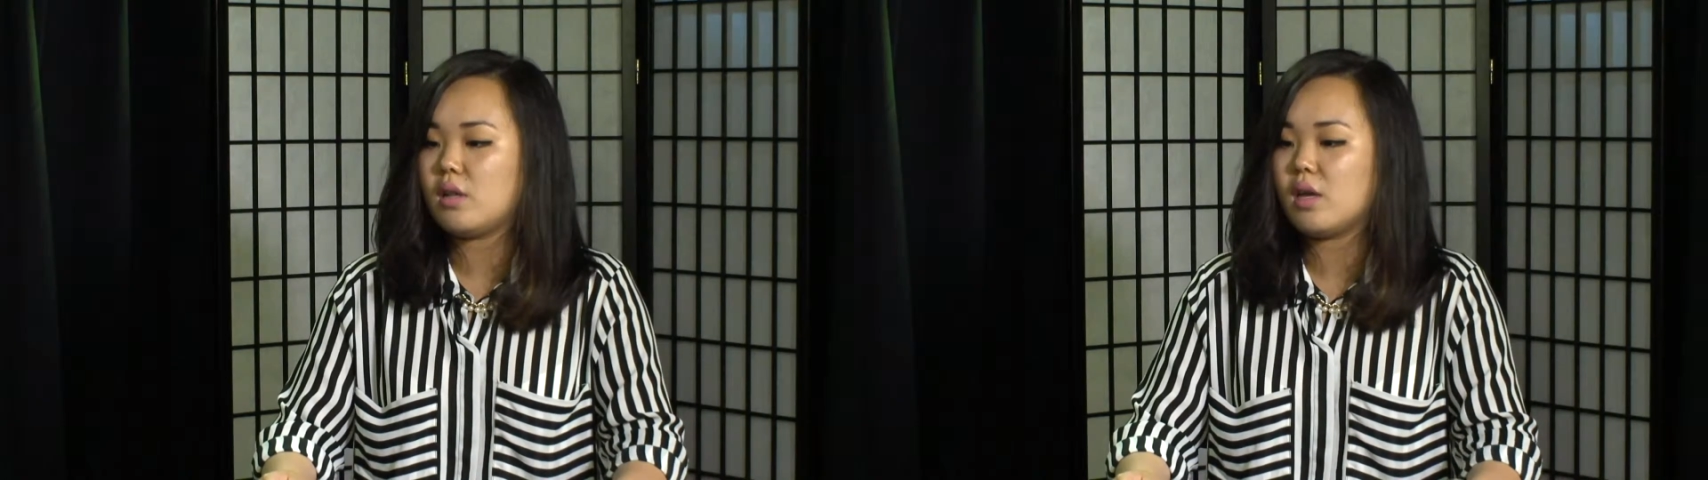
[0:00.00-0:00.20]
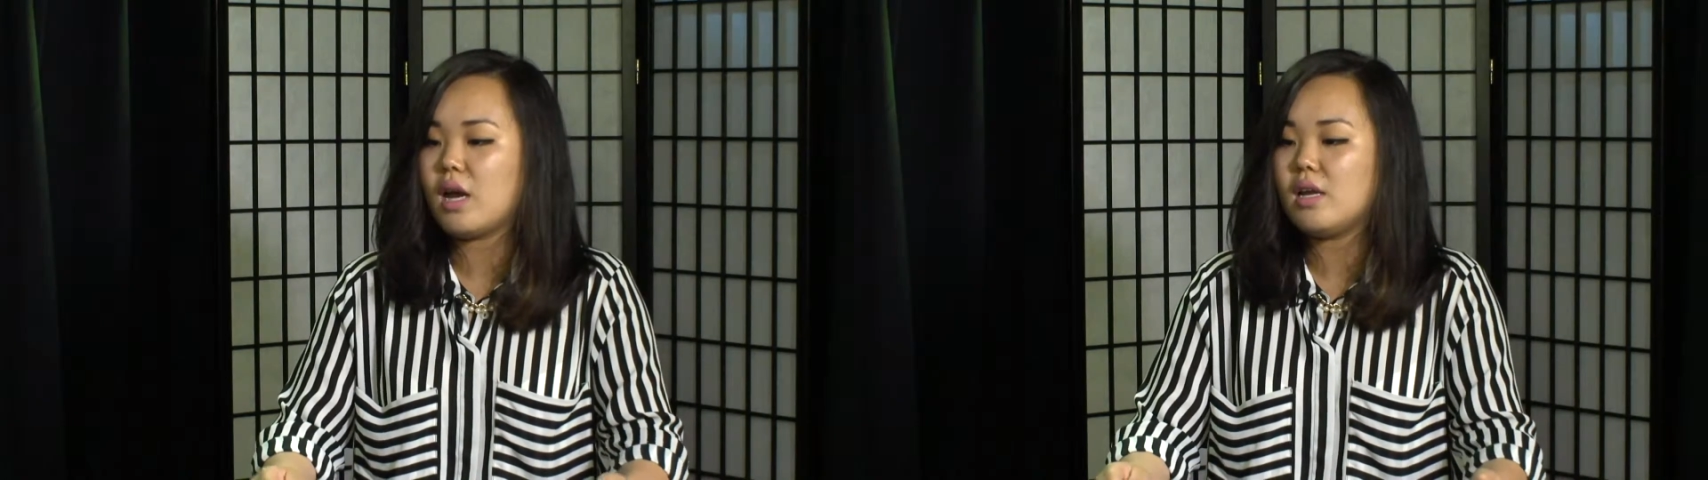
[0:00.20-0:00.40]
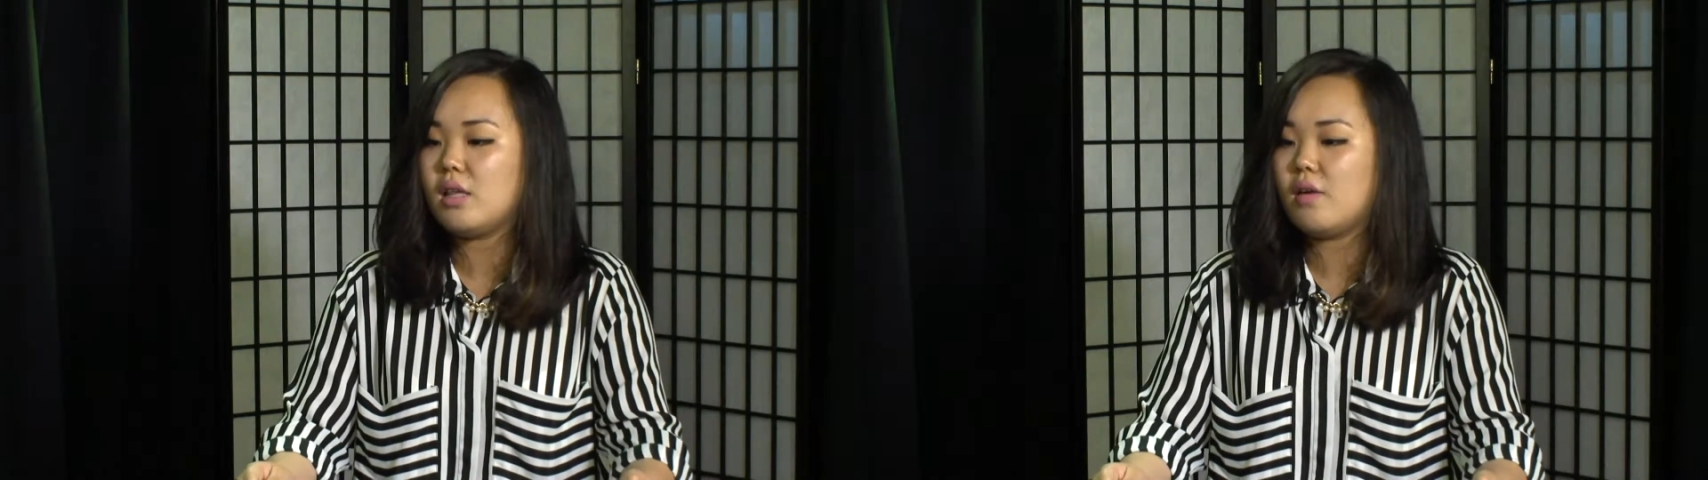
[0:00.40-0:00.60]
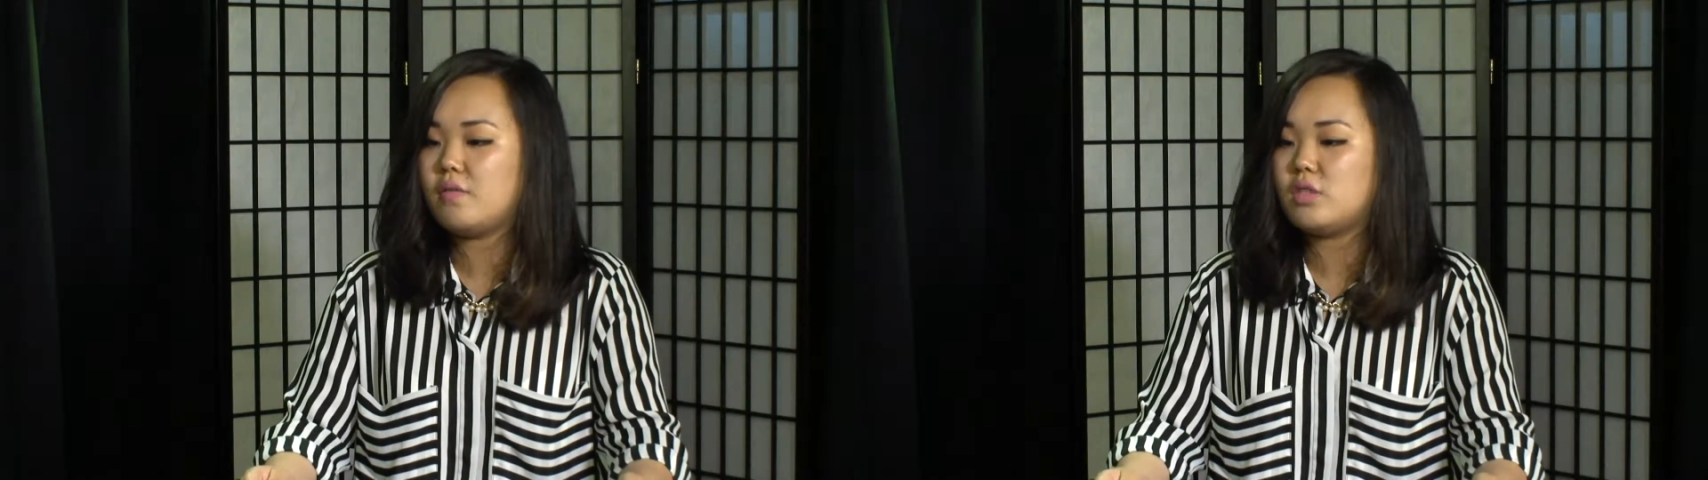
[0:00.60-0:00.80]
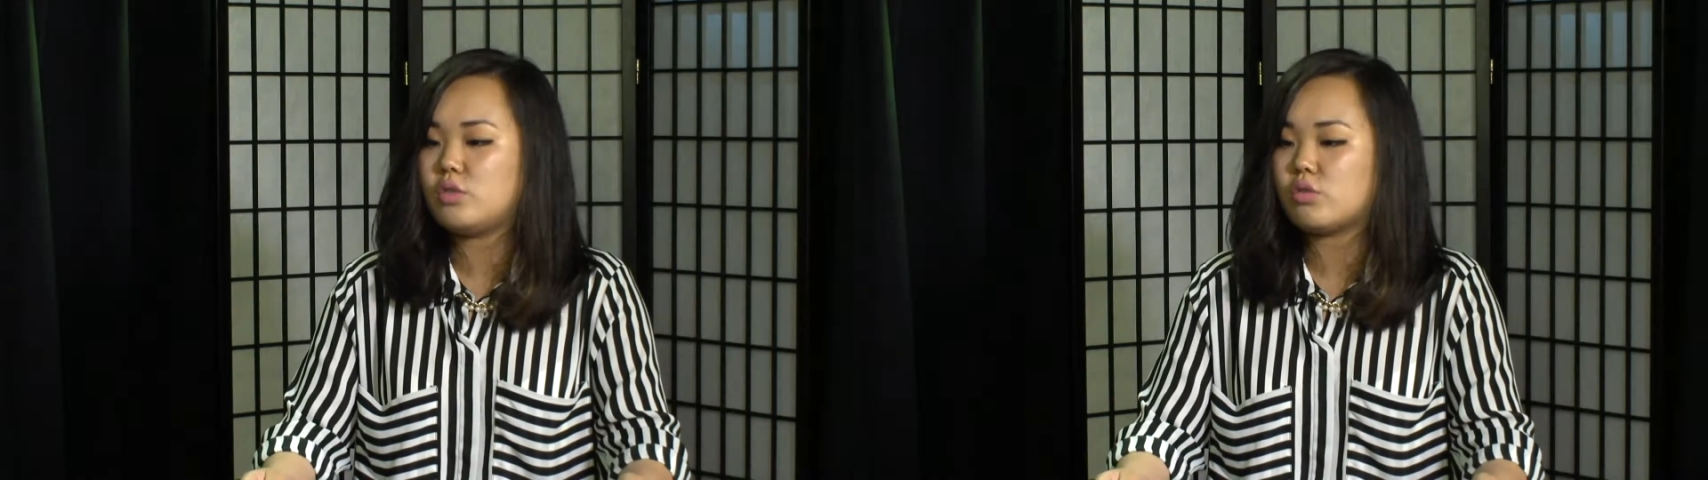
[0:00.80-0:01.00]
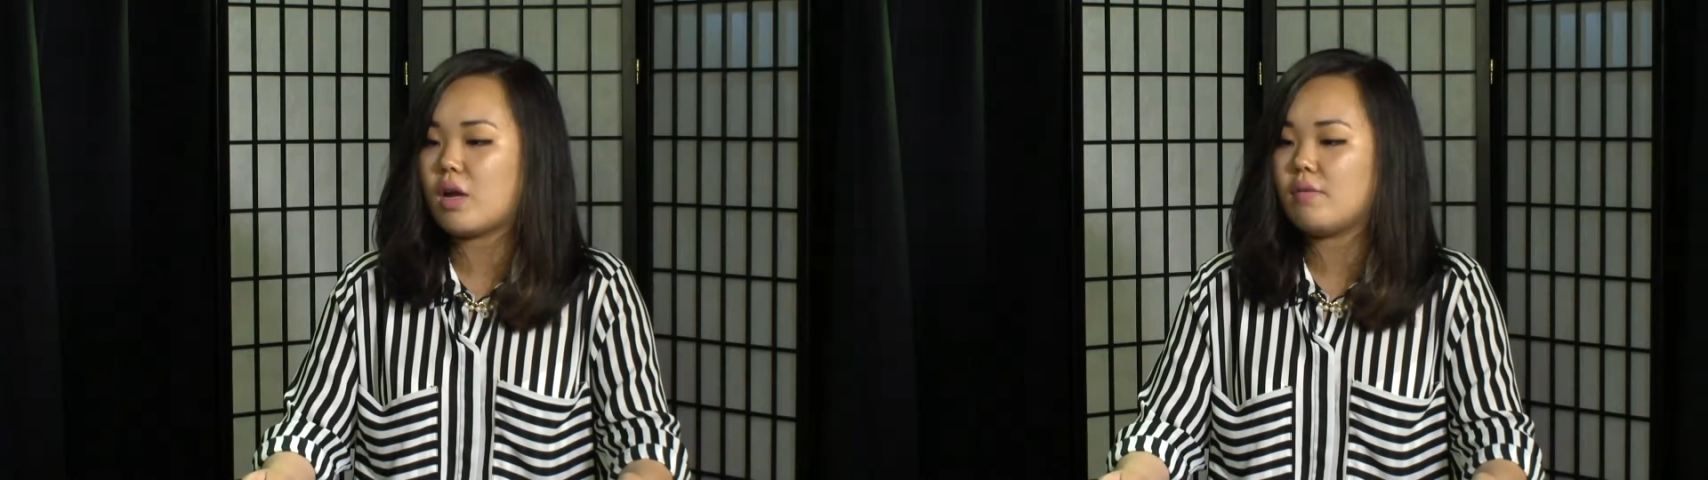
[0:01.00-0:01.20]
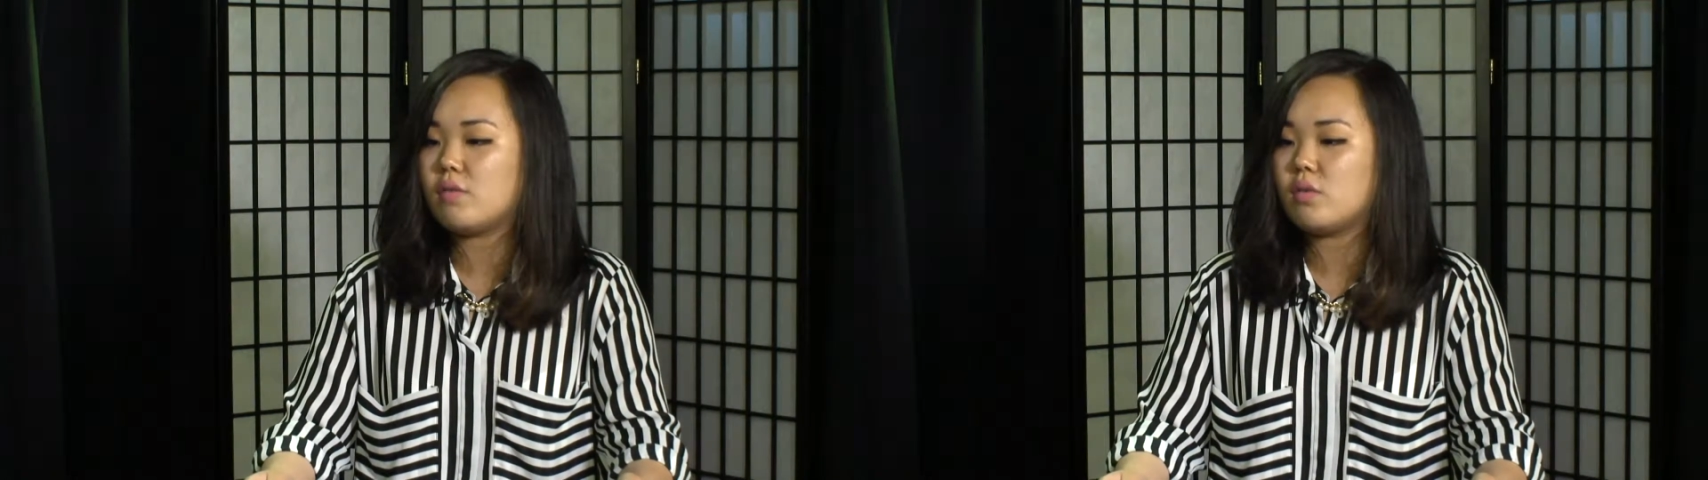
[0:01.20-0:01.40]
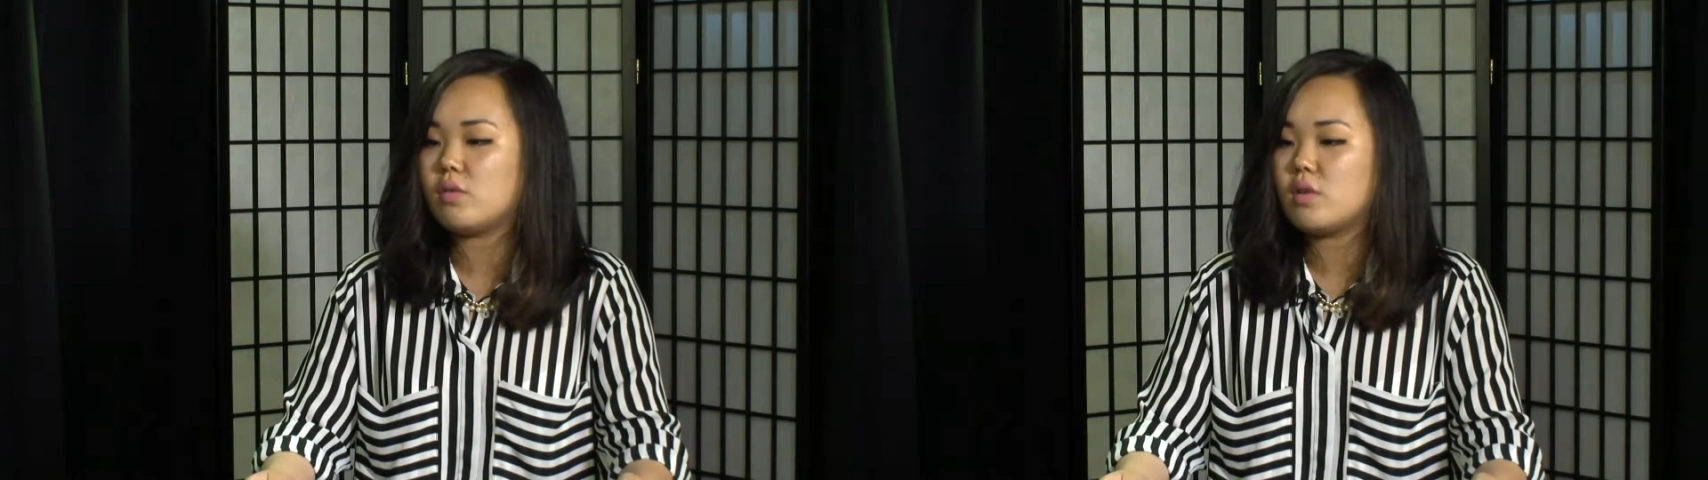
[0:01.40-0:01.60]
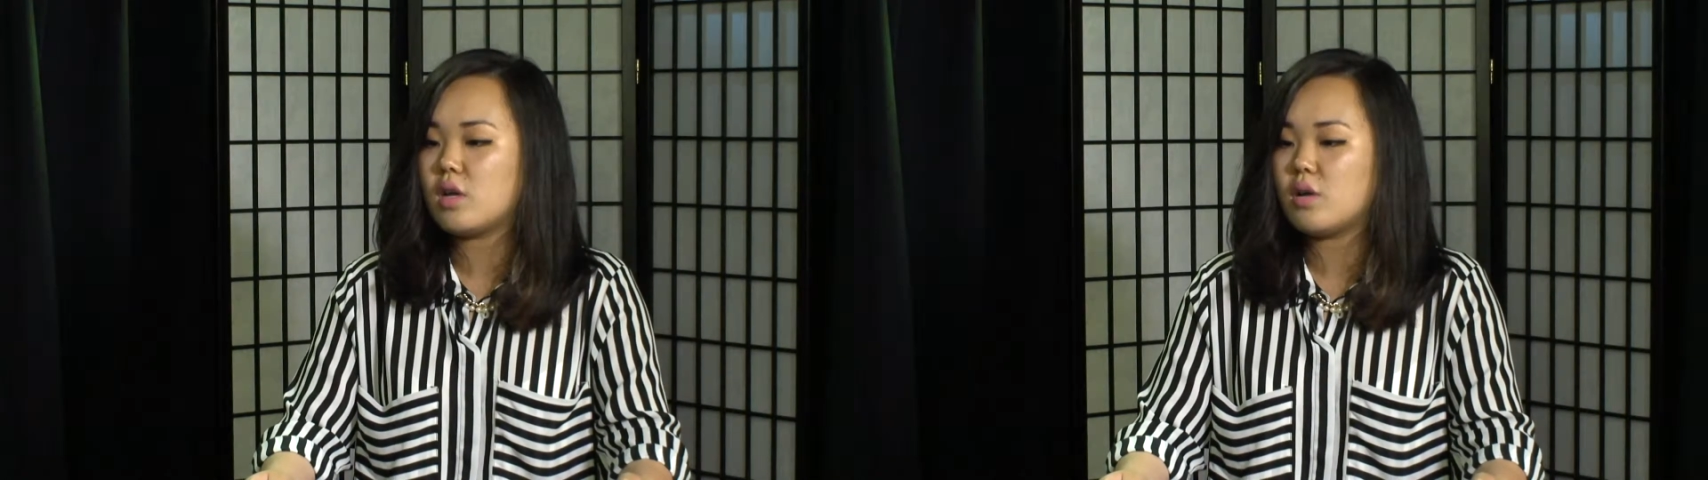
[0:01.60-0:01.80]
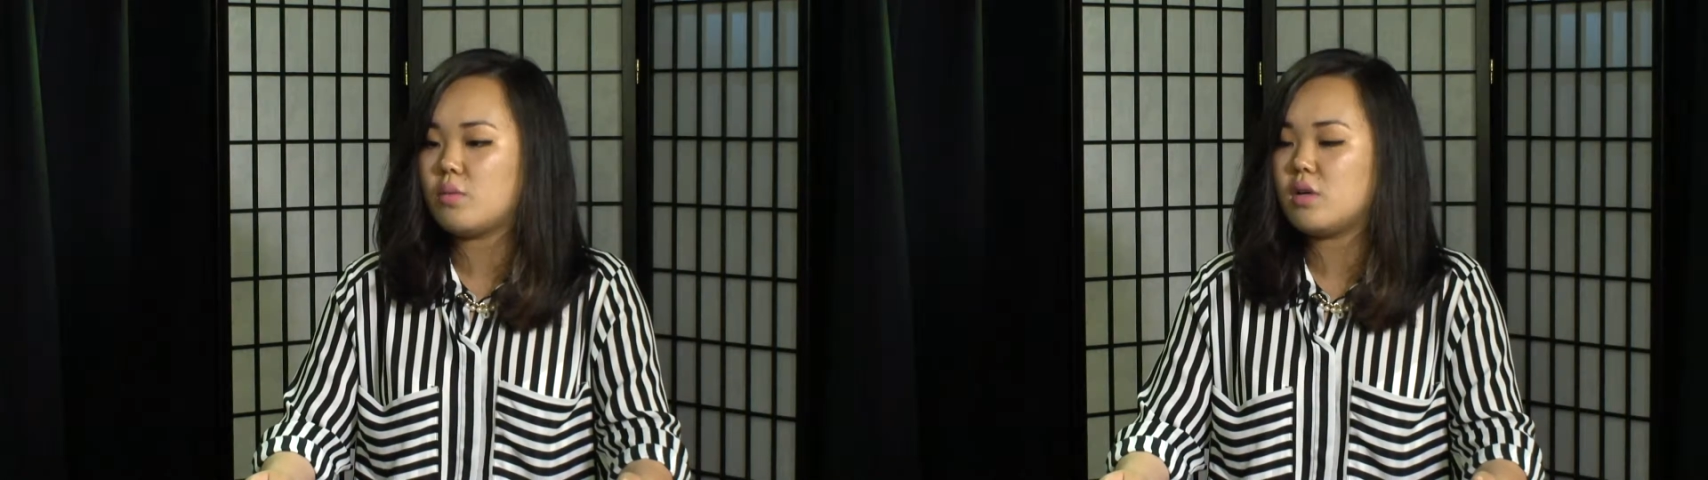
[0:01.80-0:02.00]
Like I'd love to travel.
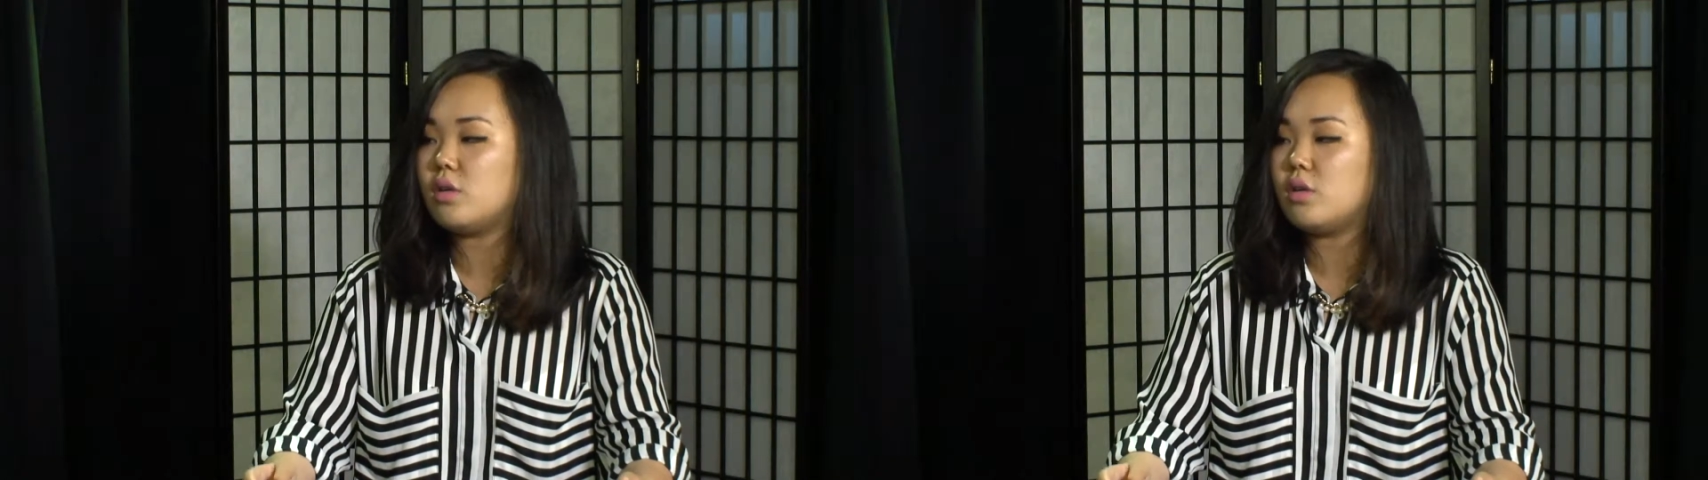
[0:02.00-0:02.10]
I want to